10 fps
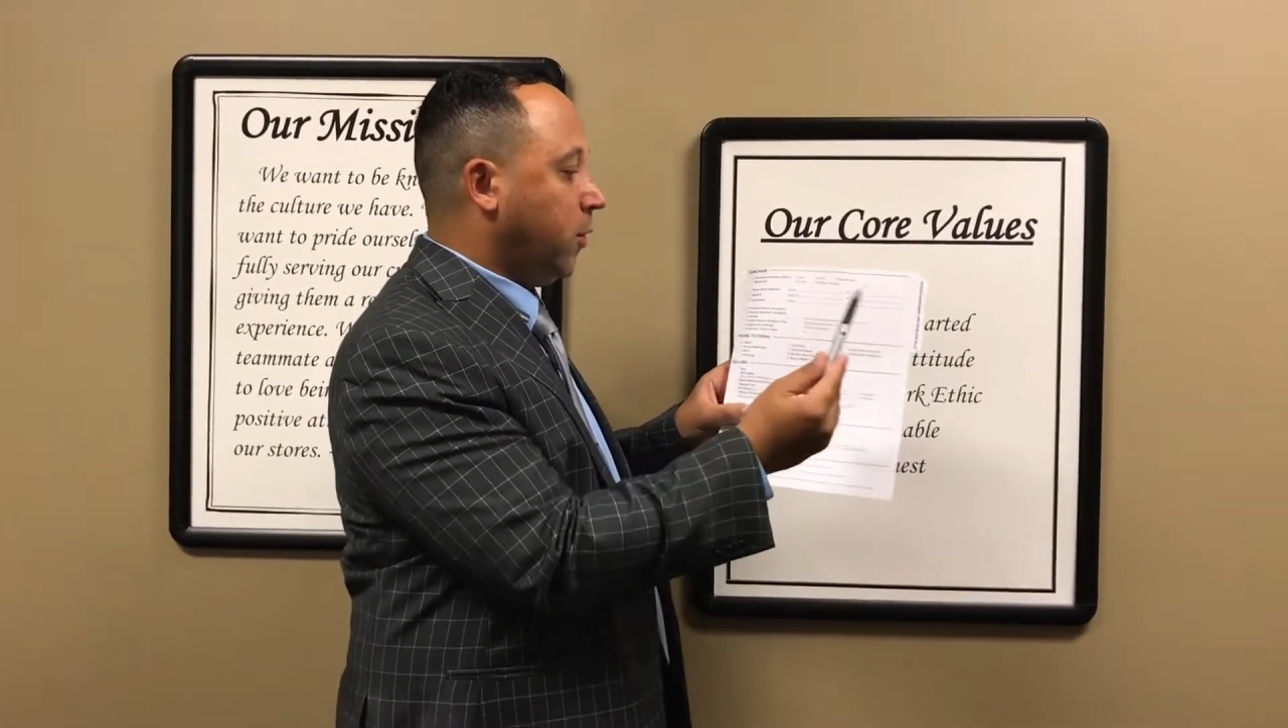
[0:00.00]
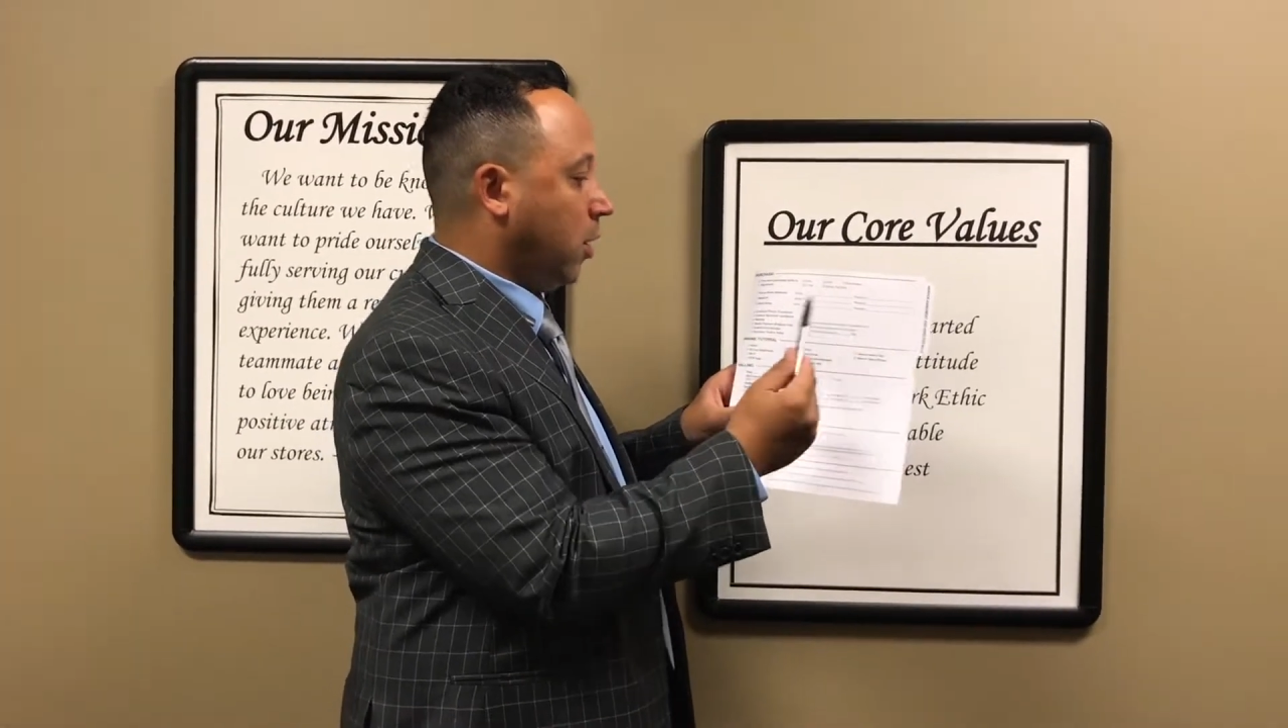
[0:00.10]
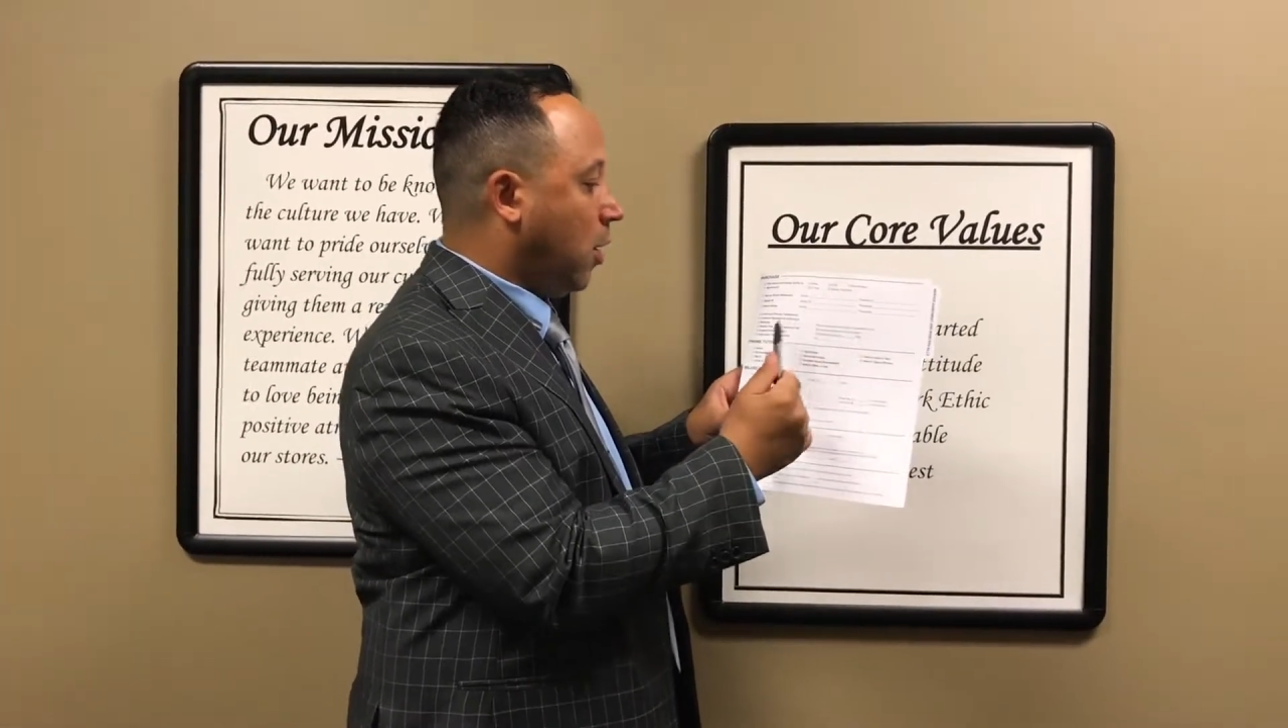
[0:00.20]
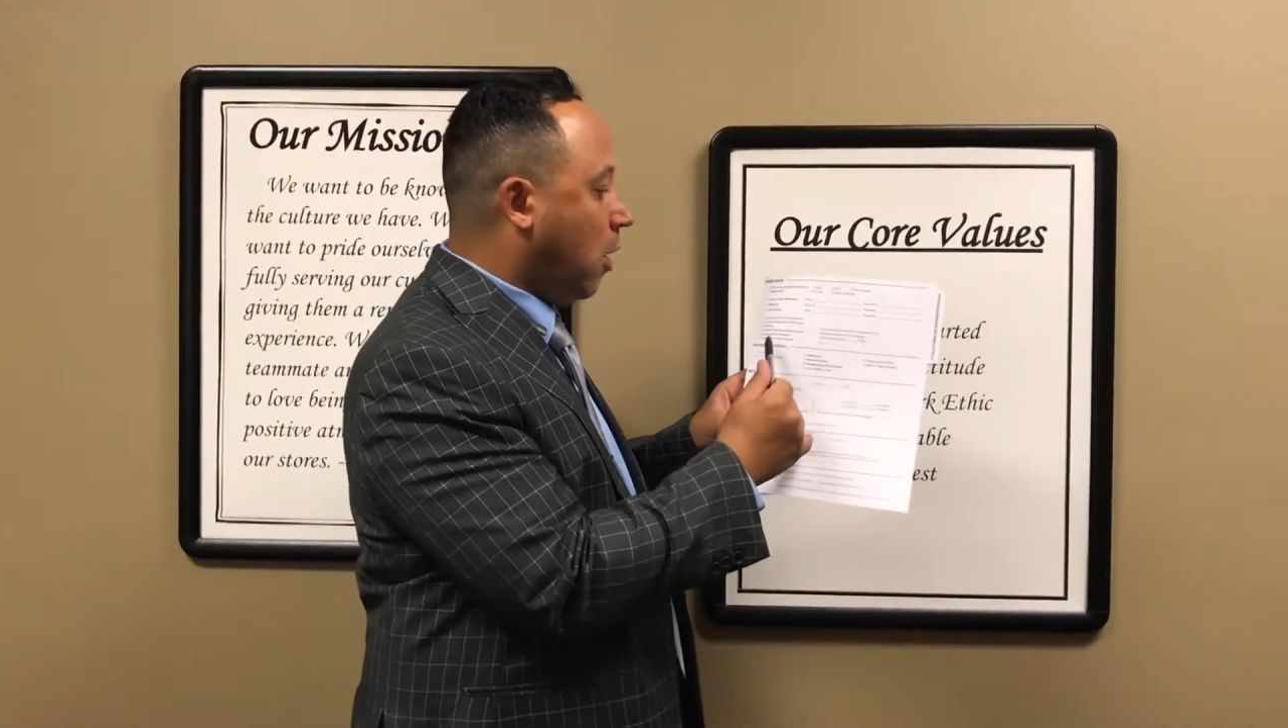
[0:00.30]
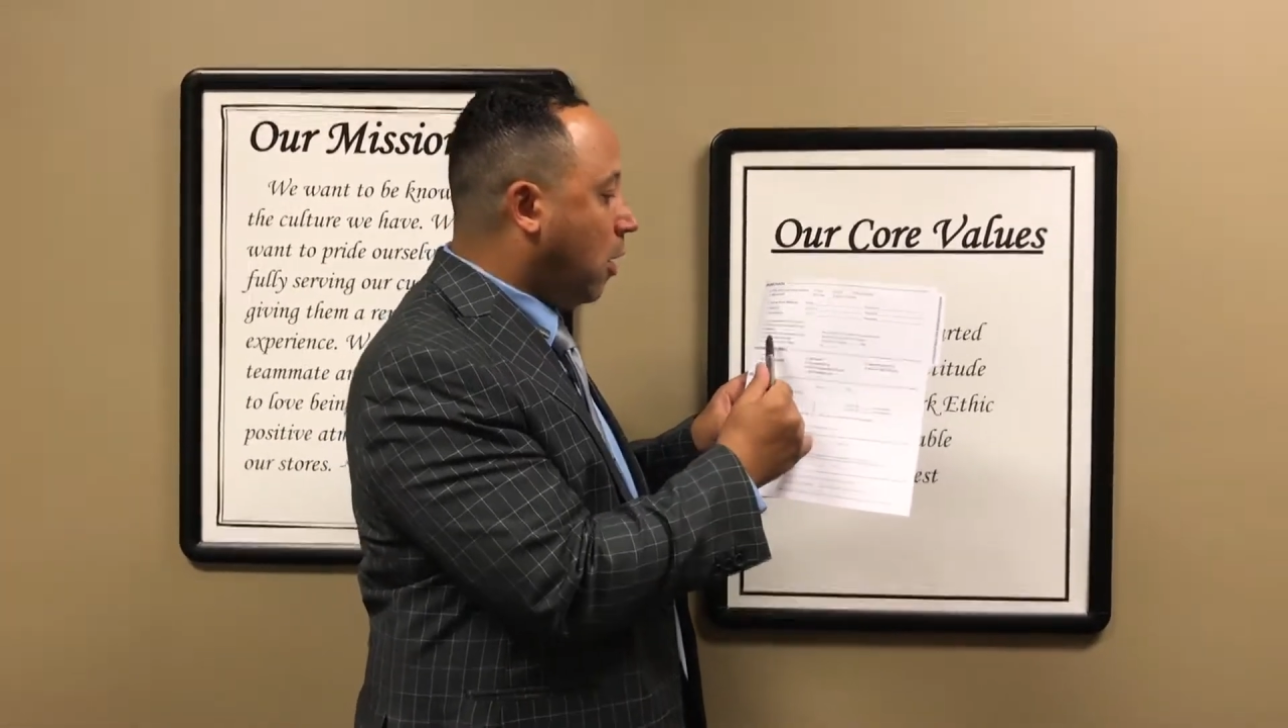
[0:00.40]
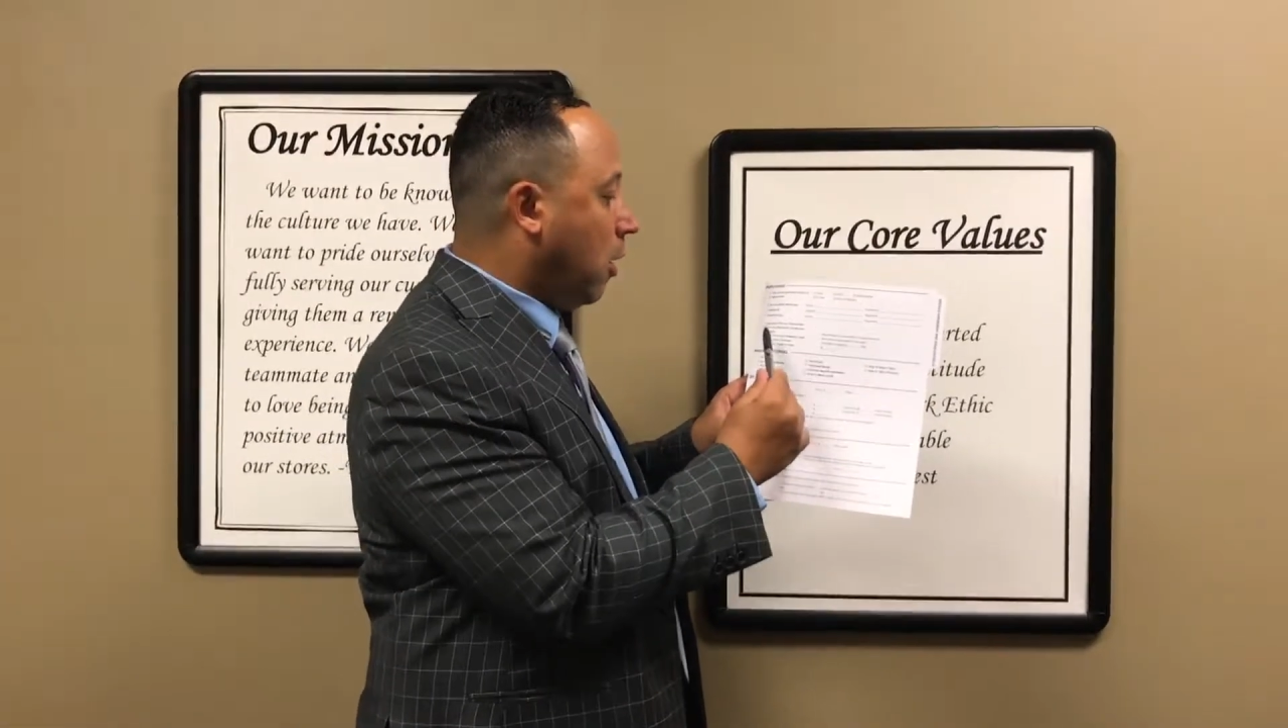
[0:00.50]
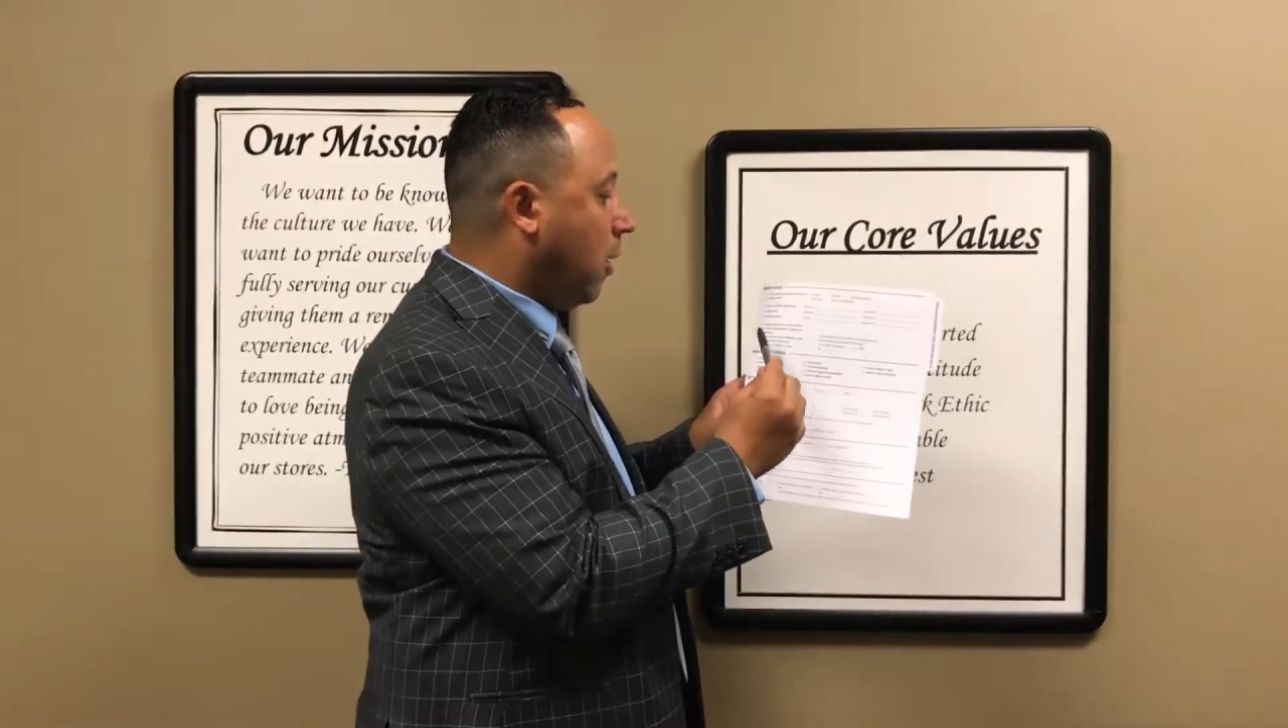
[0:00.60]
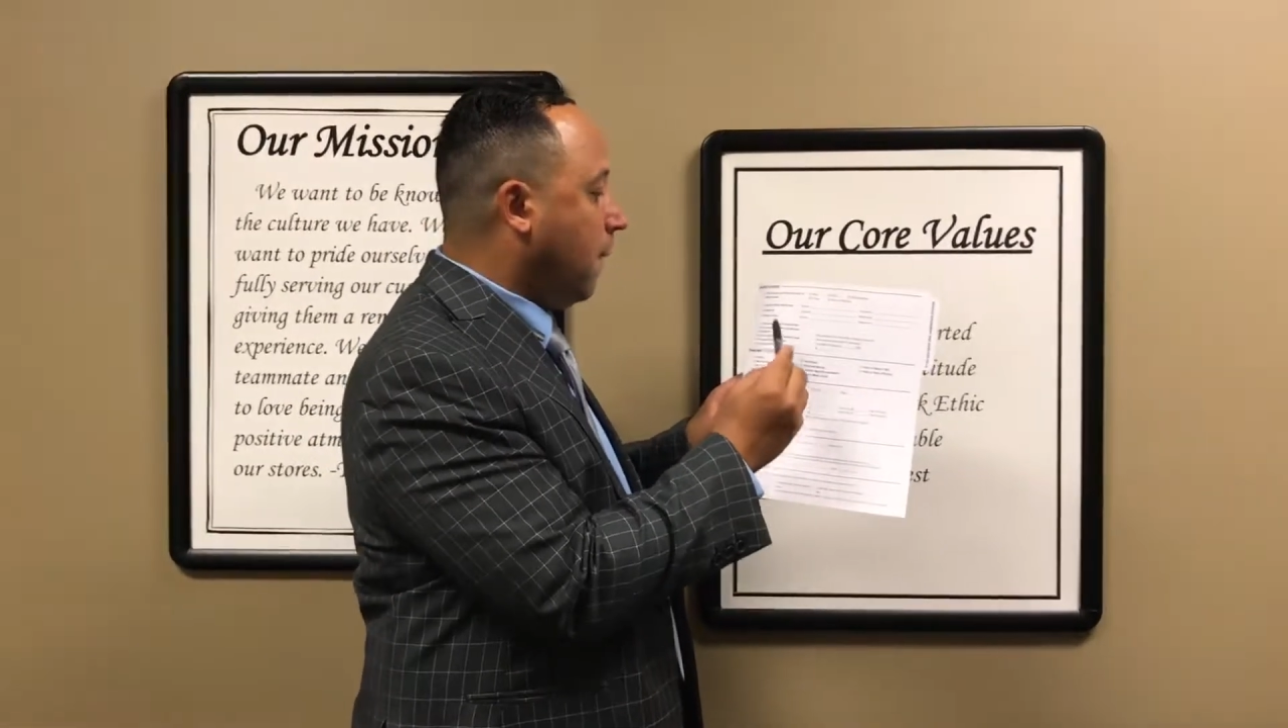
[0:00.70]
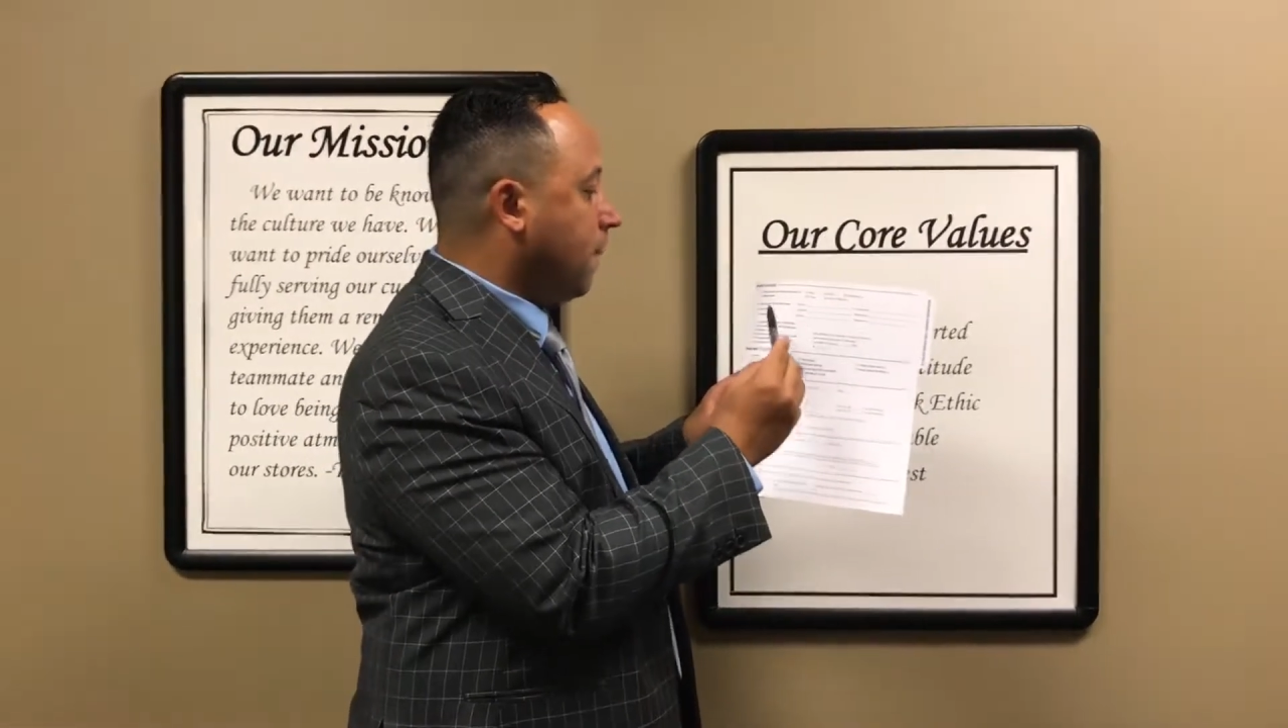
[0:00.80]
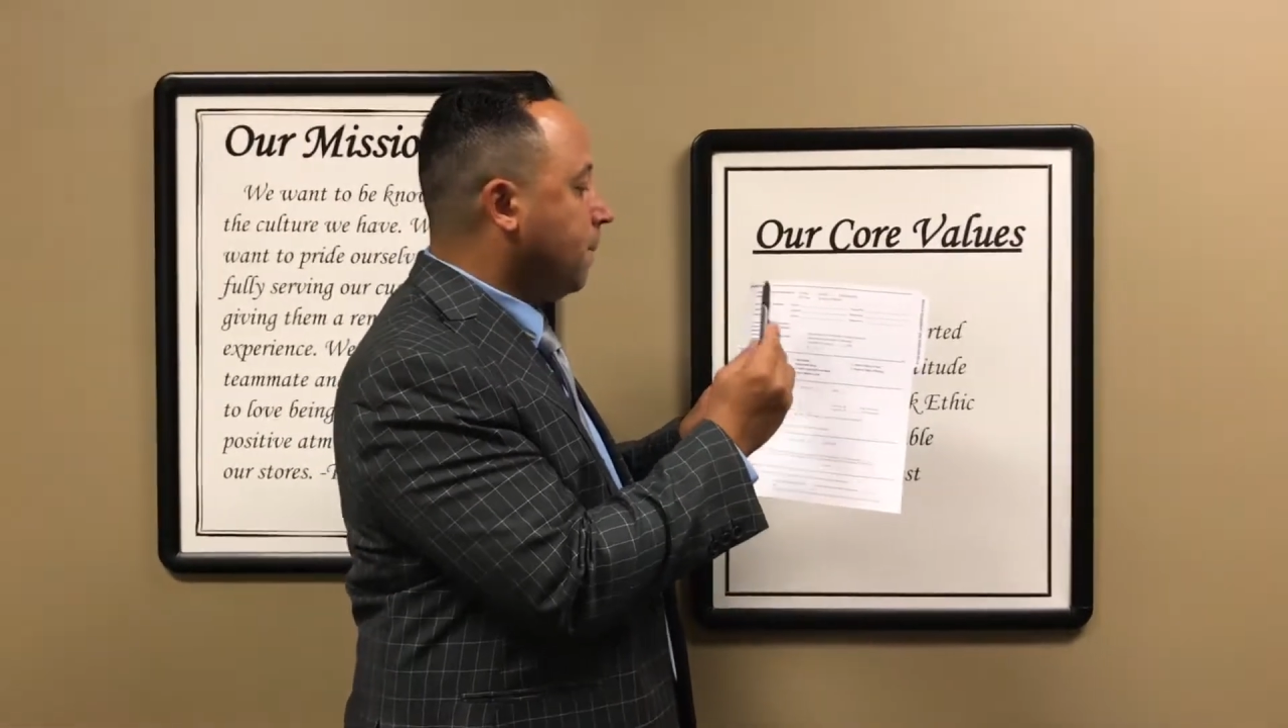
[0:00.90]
to the car,